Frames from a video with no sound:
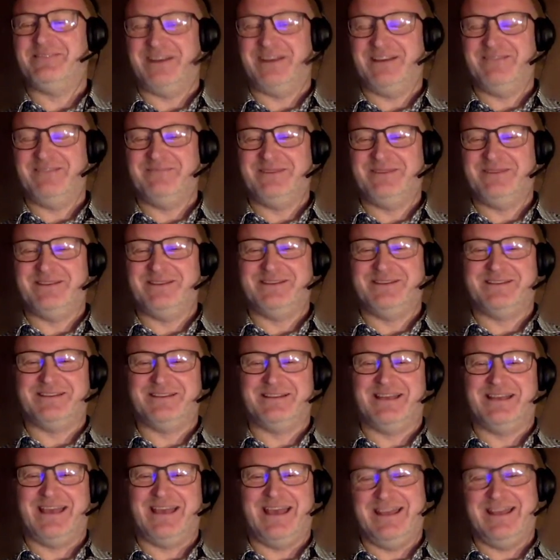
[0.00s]
5 minutes
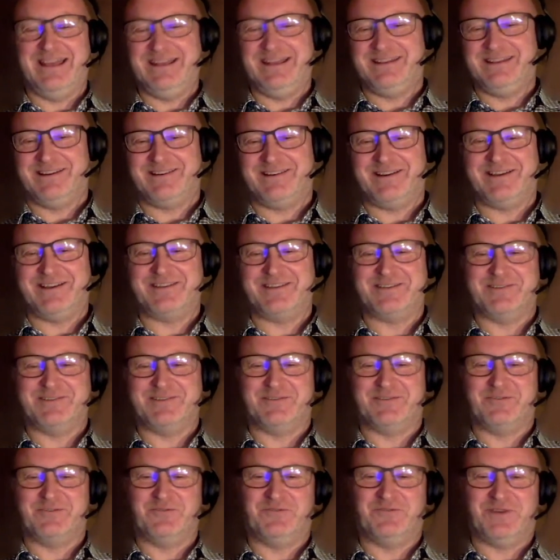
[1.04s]
in any
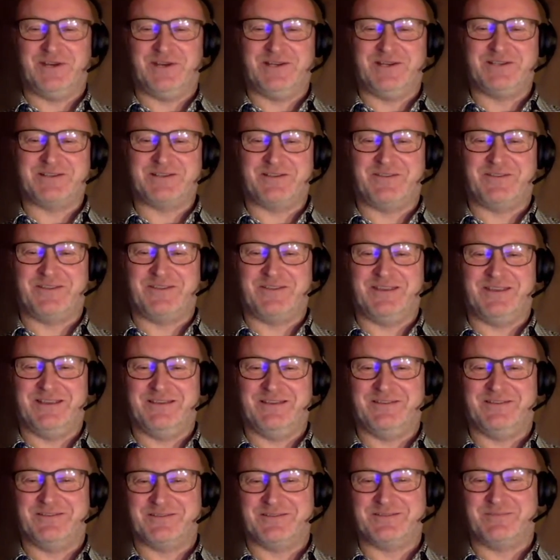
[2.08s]
direction to find
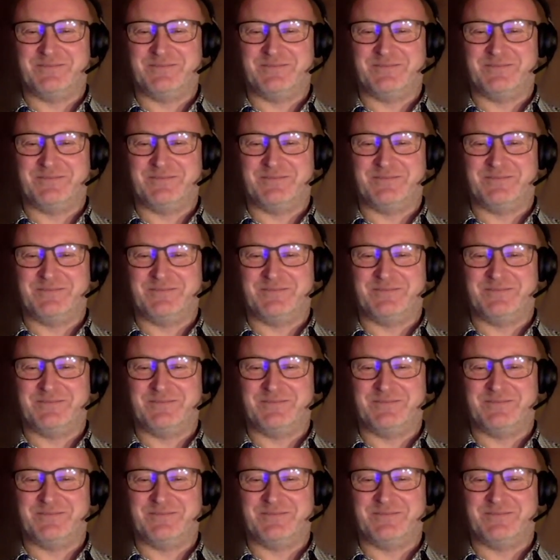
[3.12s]
something